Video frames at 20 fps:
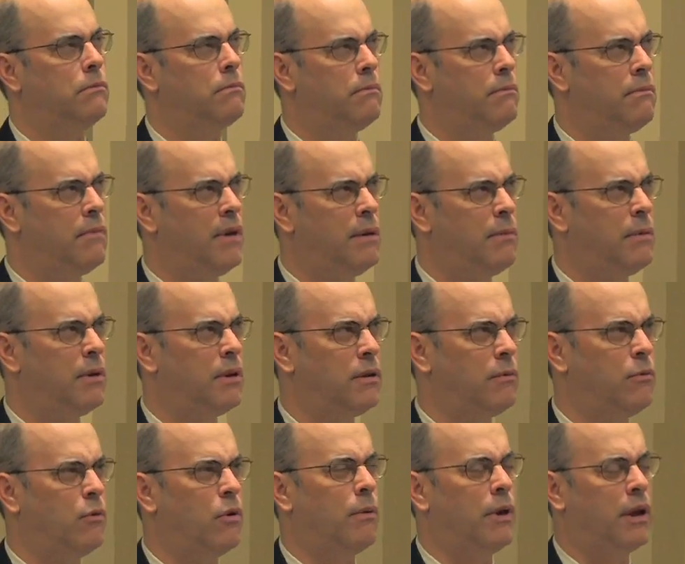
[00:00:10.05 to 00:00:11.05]
maybe a
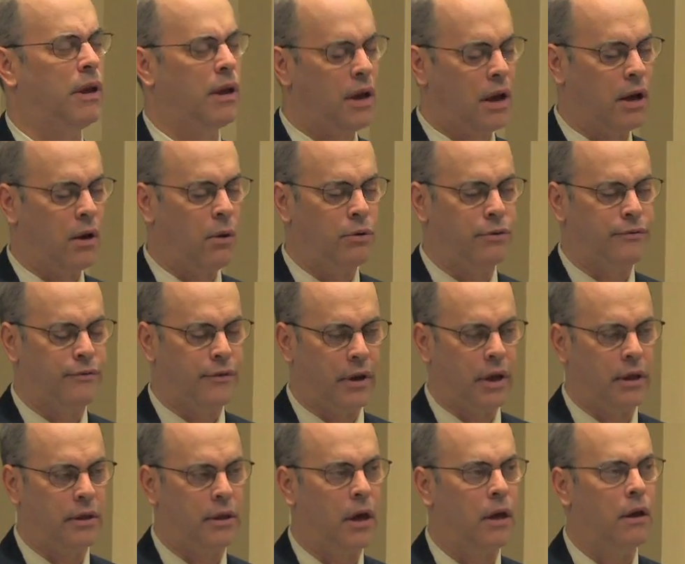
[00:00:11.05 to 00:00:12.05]
little more. I, I always
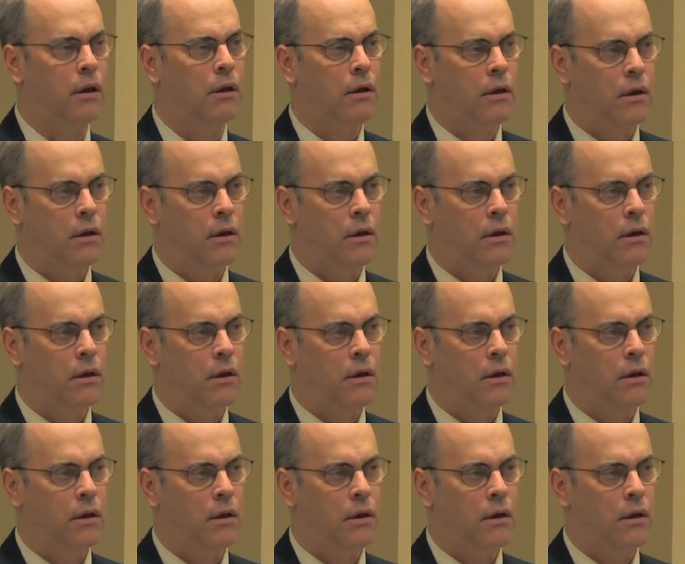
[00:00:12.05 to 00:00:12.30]
forget that.